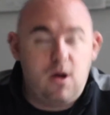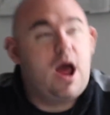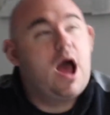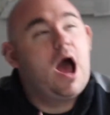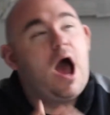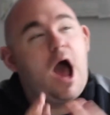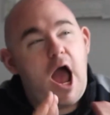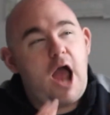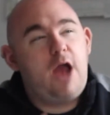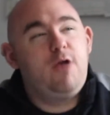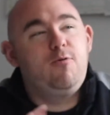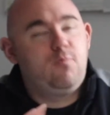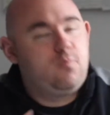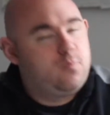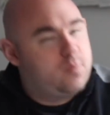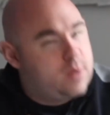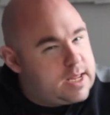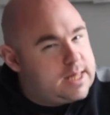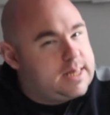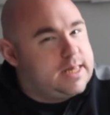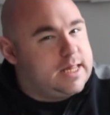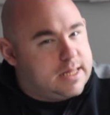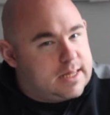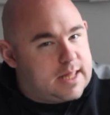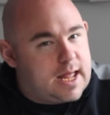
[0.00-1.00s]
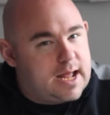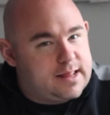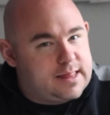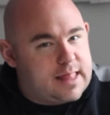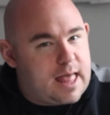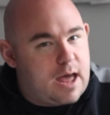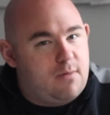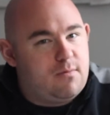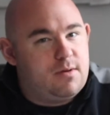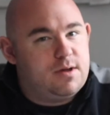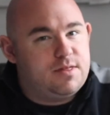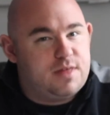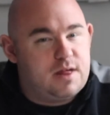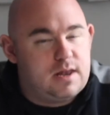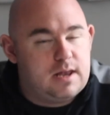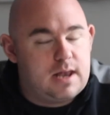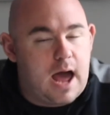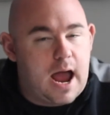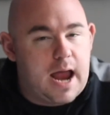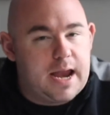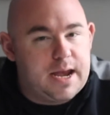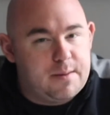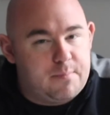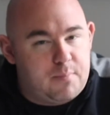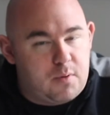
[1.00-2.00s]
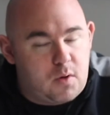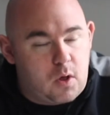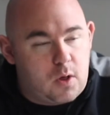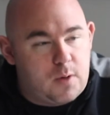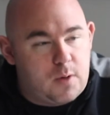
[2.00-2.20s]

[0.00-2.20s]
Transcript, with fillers: I really like that with Alignable.